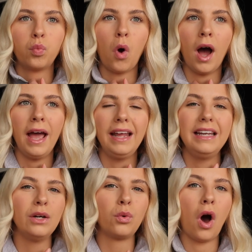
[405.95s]
white
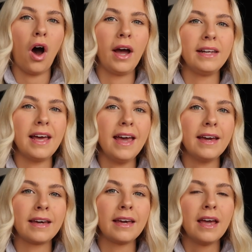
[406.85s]
little high
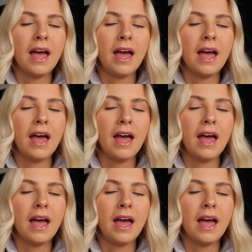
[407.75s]
neck.